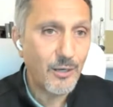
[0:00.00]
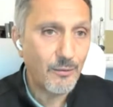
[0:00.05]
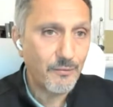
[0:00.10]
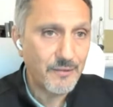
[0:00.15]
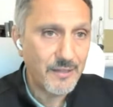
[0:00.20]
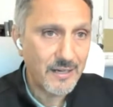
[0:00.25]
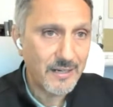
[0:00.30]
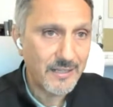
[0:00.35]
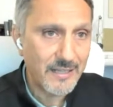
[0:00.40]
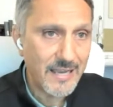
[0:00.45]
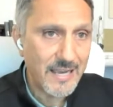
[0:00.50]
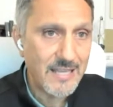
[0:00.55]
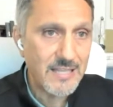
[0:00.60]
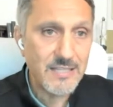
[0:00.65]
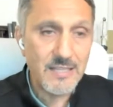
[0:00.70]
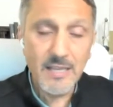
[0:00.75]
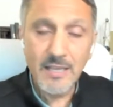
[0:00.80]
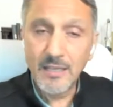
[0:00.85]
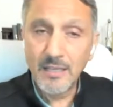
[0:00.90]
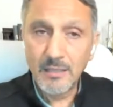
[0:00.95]
out of their
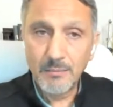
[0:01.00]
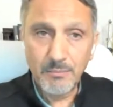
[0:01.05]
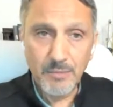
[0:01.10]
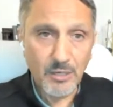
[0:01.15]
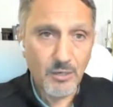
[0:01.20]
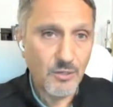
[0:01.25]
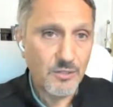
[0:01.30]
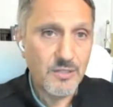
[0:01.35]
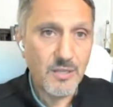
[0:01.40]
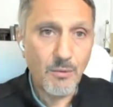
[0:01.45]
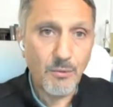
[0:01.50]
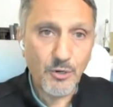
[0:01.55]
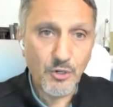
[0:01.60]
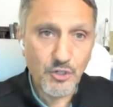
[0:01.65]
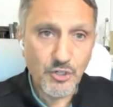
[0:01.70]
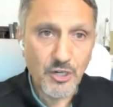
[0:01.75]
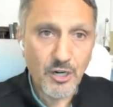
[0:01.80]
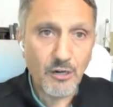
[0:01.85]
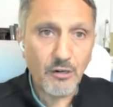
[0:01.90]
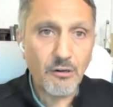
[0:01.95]
lands because
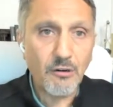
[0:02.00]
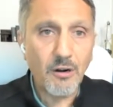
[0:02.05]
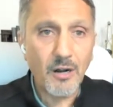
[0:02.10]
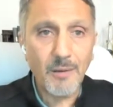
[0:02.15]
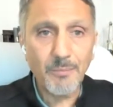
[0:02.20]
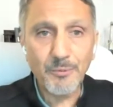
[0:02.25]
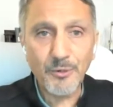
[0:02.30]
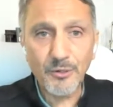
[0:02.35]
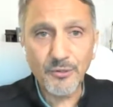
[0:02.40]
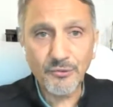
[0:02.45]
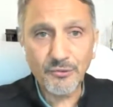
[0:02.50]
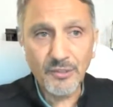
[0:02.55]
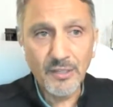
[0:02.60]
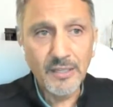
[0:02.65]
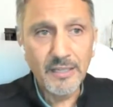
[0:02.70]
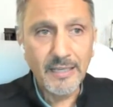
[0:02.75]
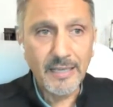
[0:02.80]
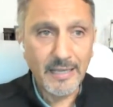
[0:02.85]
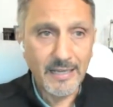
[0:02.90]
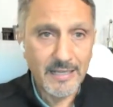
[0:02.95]
they were
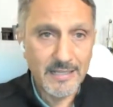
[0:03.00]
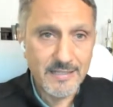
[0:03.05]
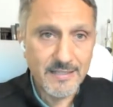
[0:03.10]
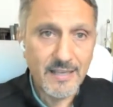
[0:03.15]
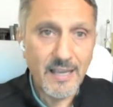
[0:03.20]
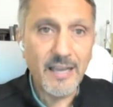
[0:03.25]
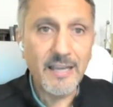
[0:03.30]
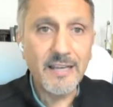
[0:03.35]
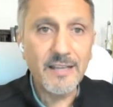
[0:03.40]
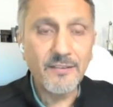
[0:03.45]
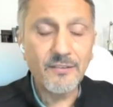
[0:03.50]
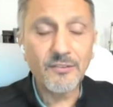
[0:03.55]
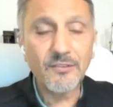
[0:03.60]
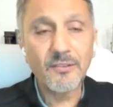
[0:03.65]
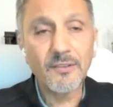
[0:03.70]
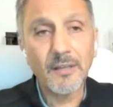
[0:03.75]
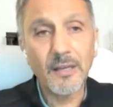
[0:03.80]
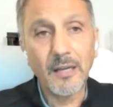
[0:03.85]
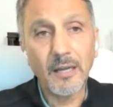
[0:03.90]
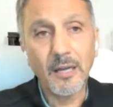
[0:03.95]
sharecroppers, and as
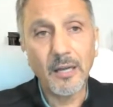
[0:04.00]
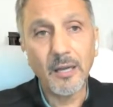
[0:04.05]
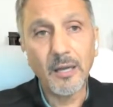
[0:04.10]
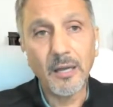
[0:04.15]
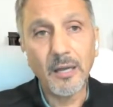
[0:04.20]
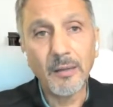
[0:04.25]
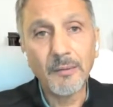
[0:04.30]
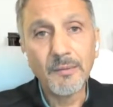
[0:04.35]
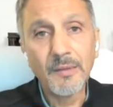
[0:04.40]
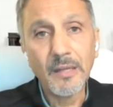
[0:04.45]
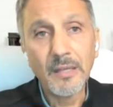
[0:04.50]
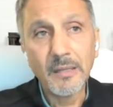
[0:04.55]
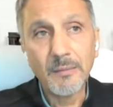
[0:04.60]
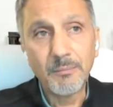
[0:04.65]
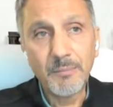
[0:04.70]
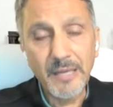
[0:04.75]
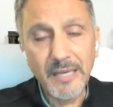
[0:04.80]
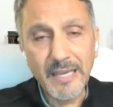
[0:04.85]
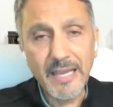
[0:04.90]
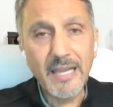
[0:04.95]
Zionists
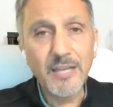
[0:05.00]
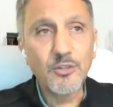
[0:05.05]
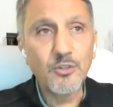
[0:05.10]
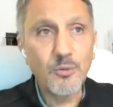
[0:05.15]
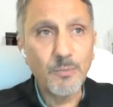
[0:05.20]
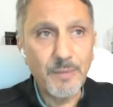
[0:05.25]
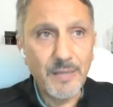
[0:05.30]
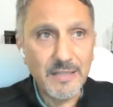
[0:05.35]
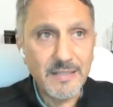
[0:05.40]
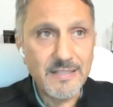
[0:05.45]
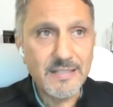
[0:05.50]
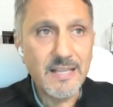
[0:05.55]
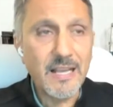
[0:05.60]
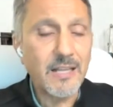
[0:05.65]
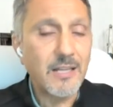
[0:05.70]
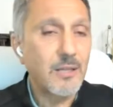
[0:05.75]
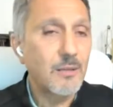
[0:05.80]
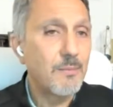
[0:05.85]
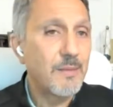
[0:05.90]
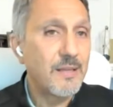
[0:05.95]
began to
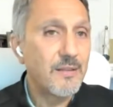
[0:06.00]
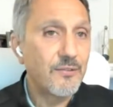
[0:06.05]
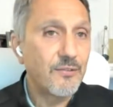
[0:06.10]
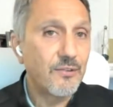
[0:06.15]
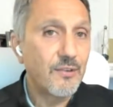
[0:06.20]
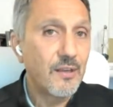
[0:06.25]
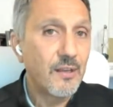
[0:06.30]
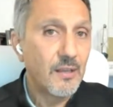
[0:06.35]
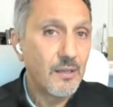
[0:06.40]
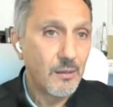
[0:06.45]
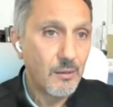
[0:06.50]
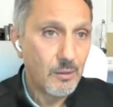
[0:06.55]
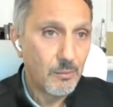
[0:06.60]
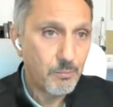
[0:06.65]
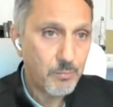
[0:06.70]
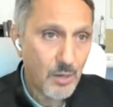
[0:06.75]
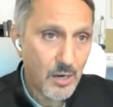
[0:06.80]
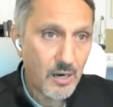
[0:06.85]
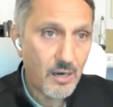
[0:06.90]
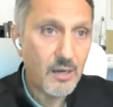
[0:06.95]
build settlements,
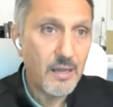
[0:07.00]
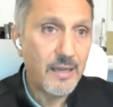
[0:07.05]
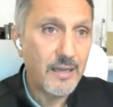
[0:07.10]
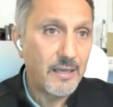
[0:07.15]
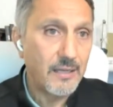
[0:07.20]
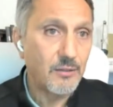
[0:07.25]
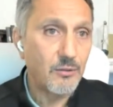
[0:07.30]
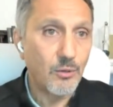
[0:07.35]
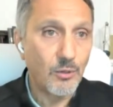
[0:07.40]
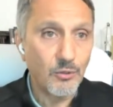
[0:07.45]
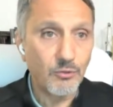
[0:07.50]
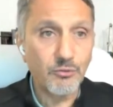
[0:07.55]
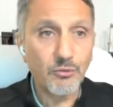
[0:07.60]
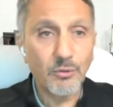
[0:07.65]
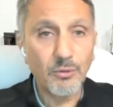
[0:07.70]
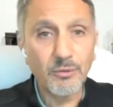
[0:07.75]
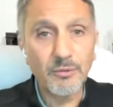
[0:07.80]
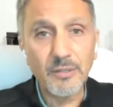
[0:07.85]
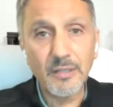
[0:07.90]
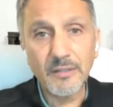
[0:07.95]
and
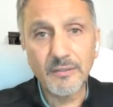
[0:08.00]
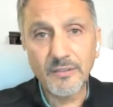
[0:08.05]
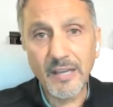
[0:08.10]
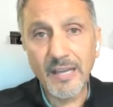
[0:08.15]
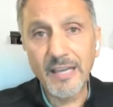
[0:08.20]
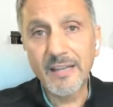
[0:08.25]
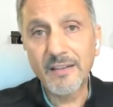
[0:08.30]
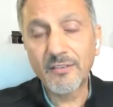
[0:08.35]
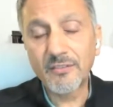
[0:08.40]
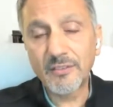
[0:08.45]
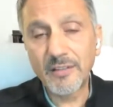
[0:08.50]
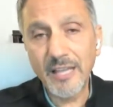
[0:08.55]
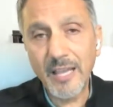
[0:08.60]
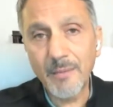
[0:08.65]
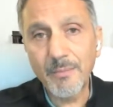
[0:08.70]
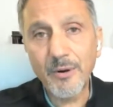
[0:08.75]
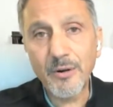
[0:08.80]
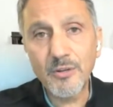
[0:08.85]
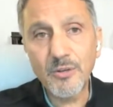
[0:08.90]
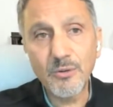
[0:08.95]
also the
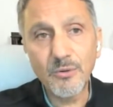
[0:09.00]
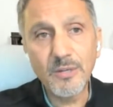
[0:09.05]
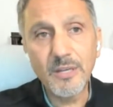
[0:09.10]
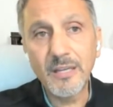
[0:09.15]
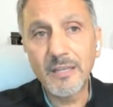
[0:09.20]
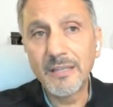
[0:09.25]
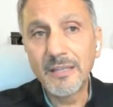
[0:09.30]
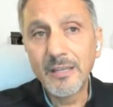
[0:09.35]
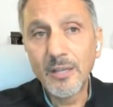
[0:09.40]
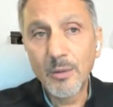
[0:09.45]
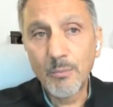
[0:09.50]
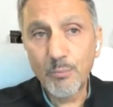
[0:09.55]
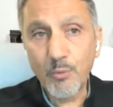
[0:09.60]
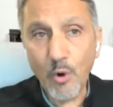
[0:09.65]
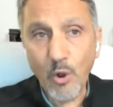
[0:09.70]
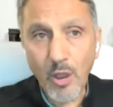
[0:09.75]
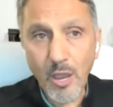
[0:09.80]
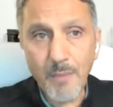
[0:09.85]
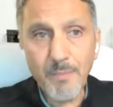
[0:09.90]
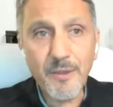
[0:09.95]
Zionist labor union
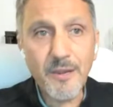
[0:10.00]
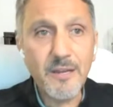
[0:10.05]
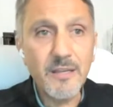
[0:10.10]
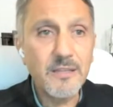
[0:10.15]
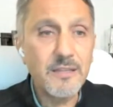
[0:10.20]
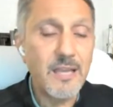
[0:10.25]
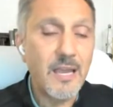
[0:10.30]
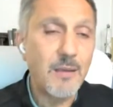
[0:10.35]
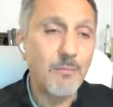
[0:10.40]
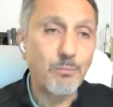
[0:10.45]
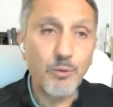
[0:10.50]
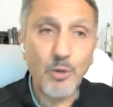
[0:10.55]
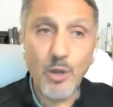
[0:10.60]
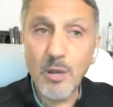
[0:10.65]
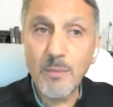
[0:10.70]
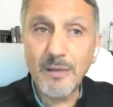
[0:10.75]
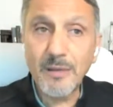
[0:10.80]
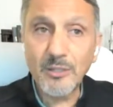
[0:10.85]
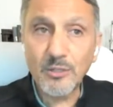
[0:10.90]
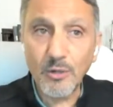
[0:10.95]
prohibited the
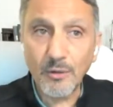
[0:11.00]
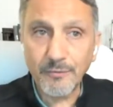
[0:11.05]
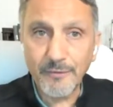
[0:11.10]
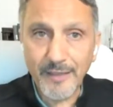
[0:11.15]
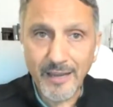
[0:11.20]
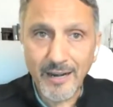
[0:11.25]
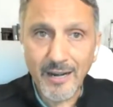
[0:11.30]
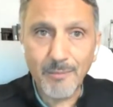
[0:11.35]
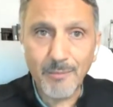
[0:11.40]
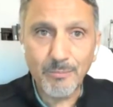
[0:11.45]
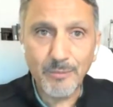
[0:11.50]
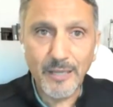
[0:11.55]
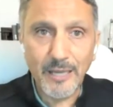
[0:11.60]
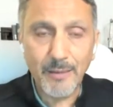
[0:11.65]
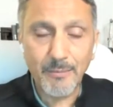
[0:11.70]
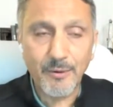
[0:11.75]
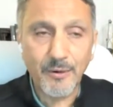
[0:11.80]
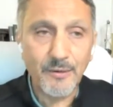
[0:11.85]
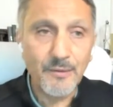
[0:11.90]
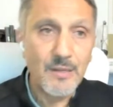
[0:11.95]
employment of
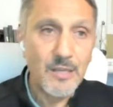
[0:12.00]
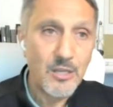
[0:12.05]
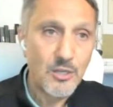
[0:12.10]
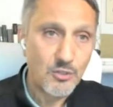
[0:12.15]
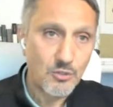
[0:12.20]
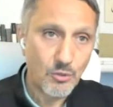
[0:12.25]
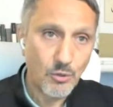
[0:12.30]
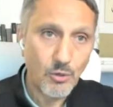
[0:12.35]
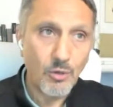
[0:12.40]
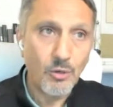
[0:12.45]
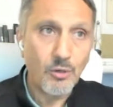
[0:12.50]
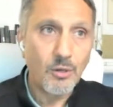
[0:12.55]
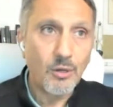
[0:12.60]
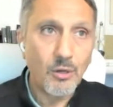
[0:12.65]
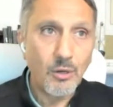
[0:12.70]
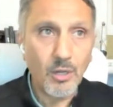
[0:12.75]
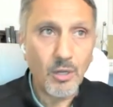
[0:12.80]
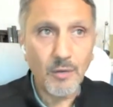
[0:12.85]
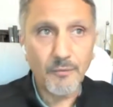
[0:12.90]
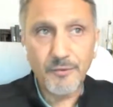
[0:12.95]
Arab labor.
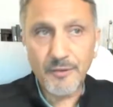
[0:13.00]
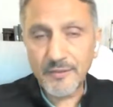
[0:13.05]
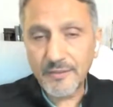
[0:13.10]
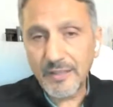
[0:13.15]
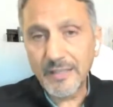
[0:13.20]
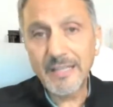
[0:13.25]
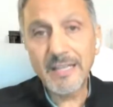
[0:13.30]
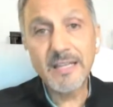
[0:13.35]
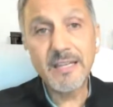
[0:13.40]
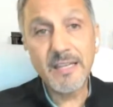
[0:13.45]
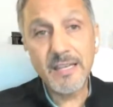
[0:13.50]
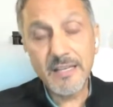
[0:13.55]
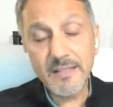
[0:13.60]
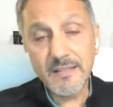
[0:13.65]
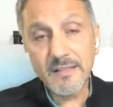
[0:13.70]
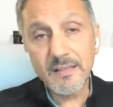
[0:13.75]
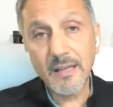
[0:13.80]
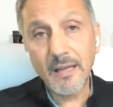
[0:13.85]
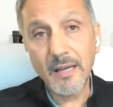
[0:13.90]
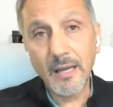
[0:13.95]
So all of a
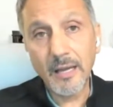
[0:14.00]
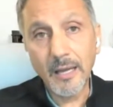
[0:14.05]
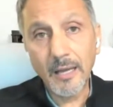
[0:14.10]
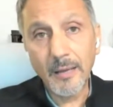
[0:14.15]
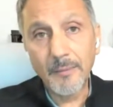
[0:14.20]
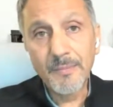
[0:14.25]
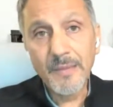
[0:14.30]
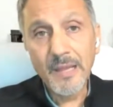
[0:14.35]
sudden, these